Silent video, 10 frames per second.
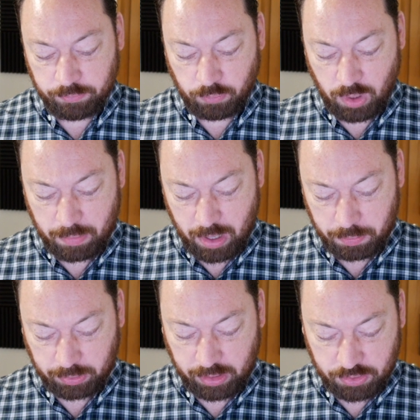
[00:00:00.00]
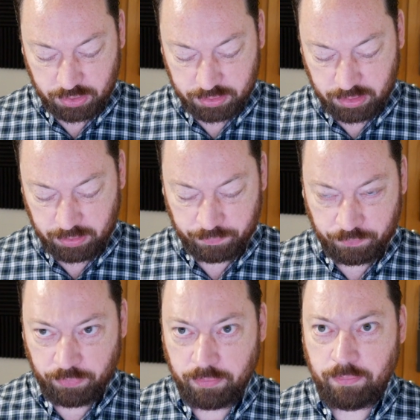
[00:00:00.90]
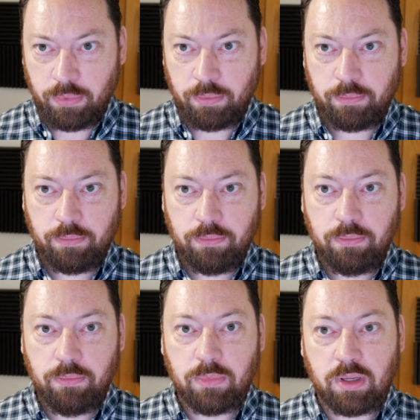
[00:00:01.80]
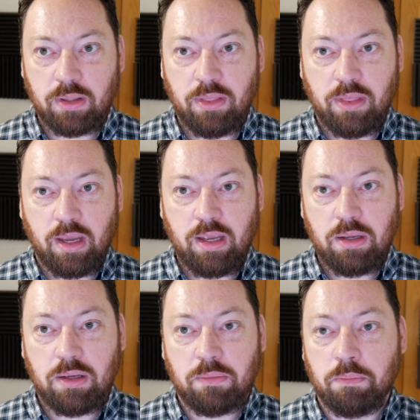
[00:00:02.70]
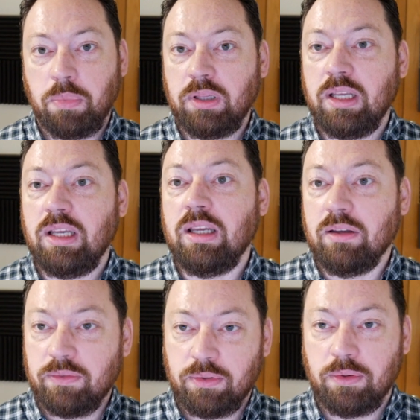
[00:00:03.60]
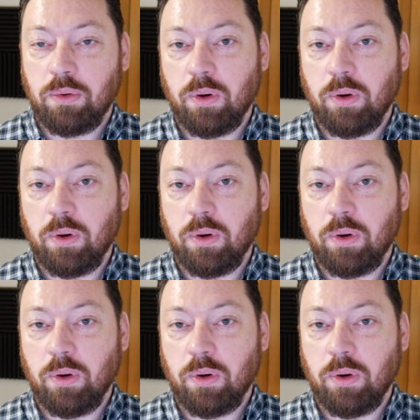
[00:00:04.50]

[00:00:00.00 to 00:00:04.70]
web application team, they believe